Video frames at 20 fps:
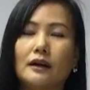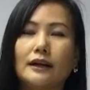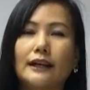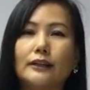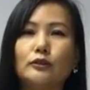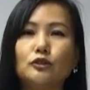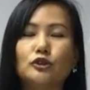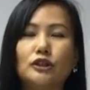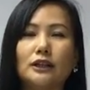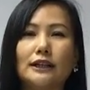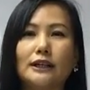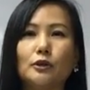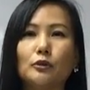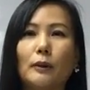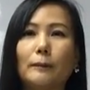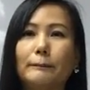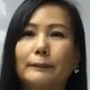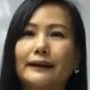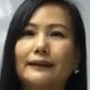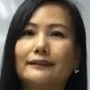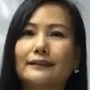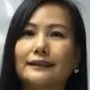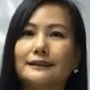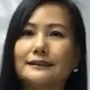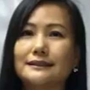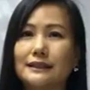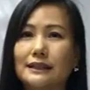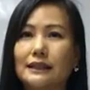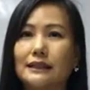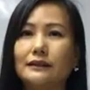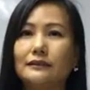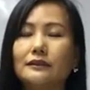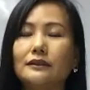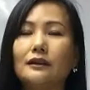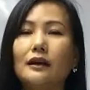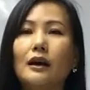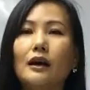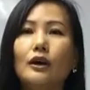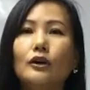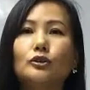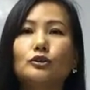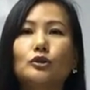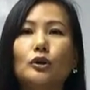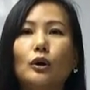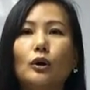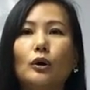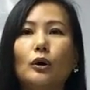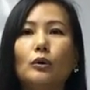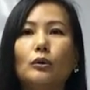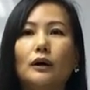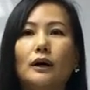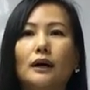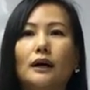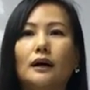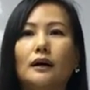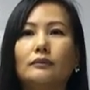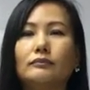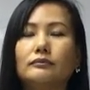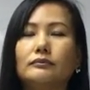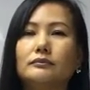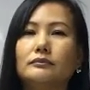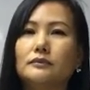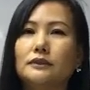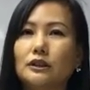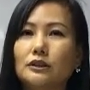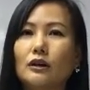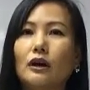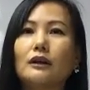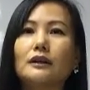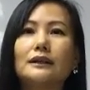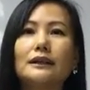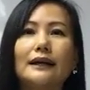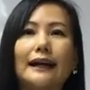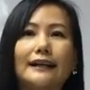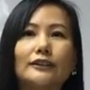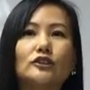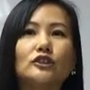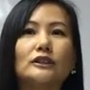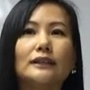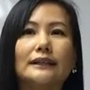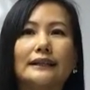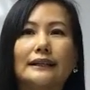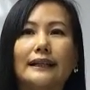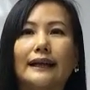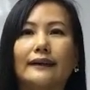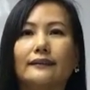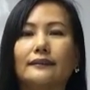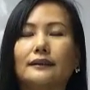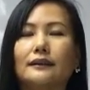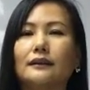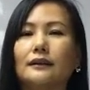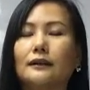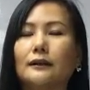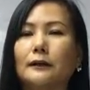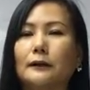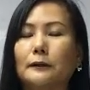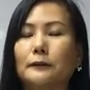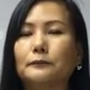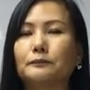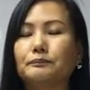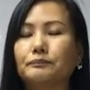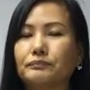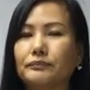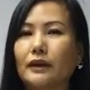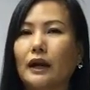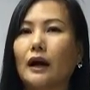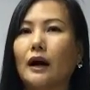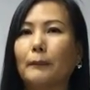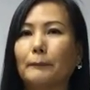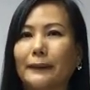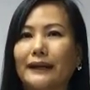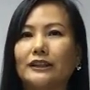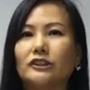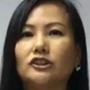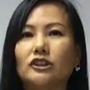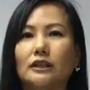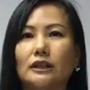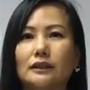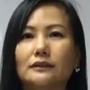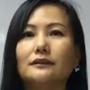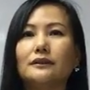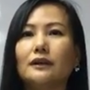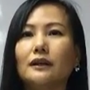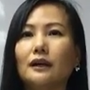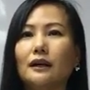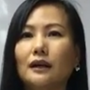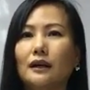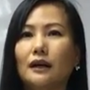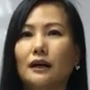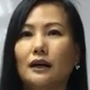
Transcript: okay, usually it will burn the skin. So the doctor actually let the patient